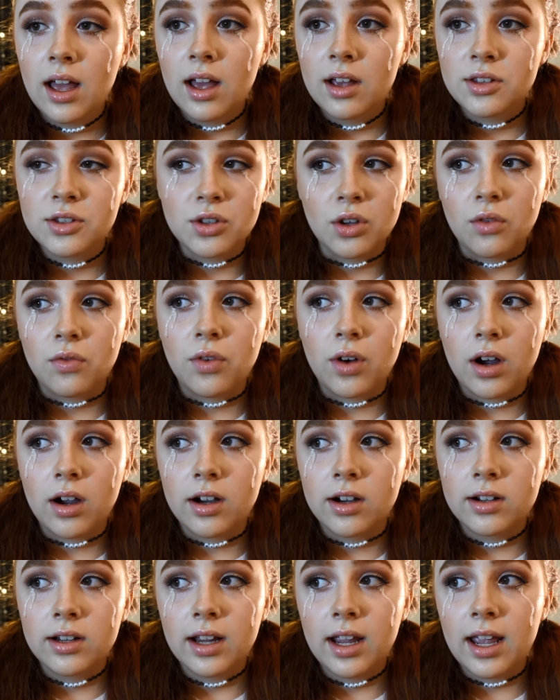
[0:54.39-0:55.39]
so
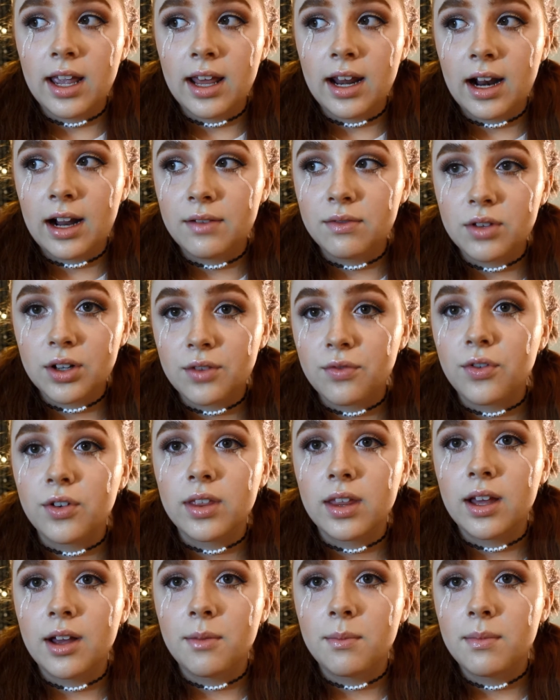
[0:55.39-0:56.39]
far, and I've looked for
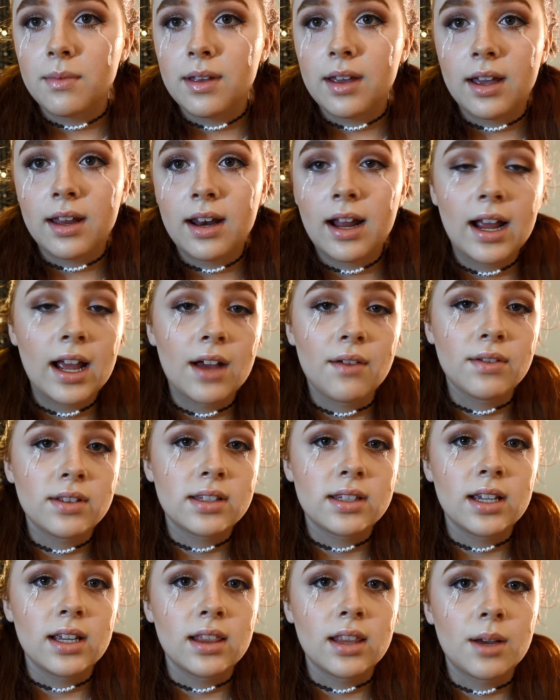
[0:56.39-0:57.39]
them and I haven't
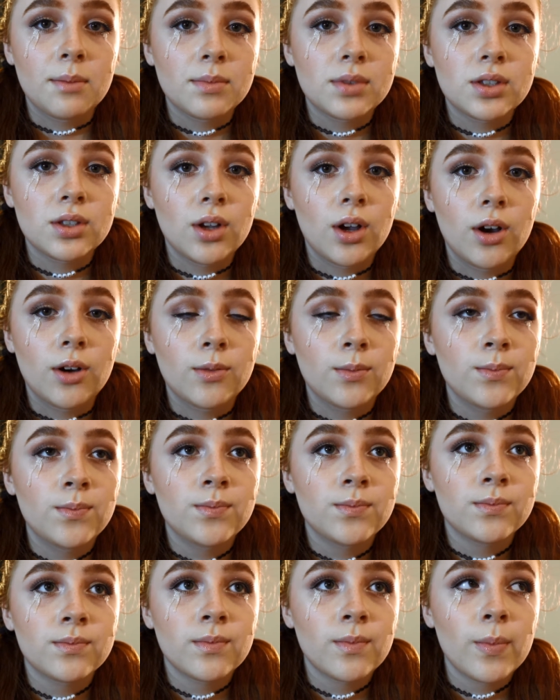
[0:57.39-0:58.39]
seen them, so
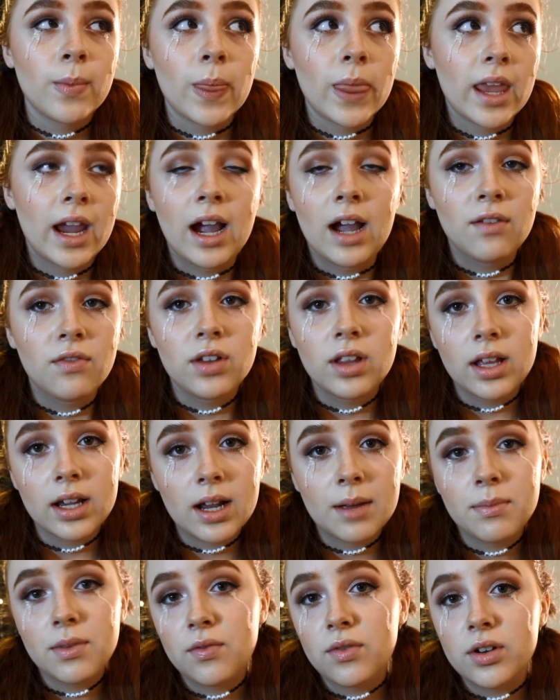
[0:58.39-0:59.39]
I feel
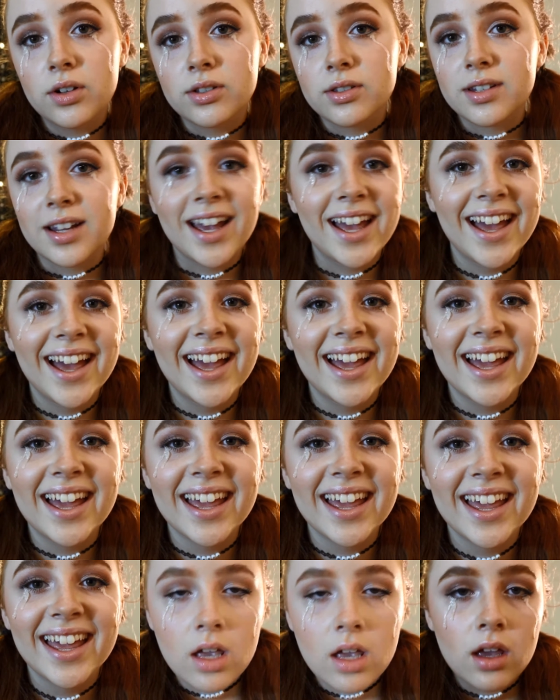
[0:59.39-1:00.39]
like I'm the first.
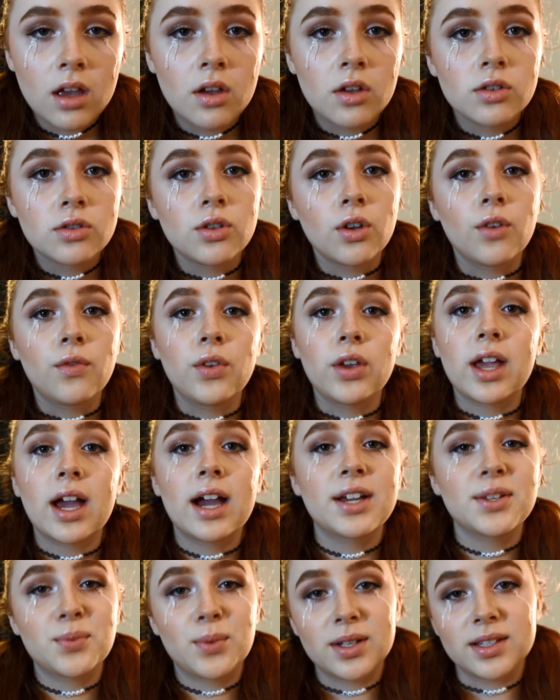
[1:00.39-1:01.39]
So if you
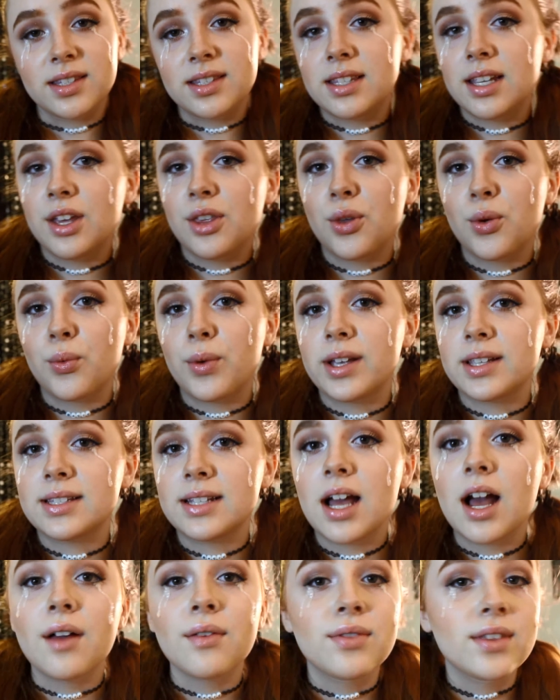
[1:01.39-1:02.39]
guys want to see the
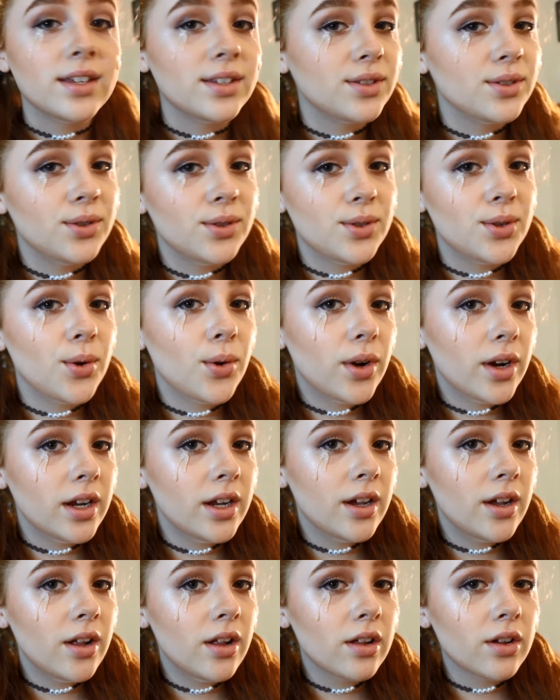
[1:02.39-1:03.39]
rest of this
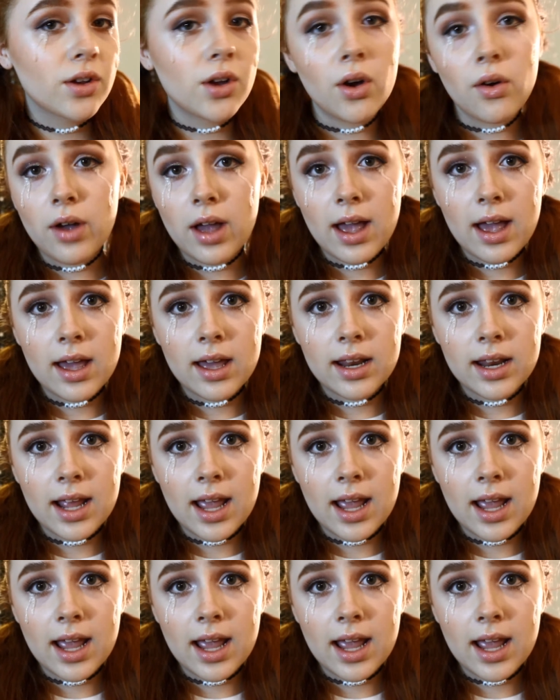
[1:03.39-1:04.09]
tutorial, go ahead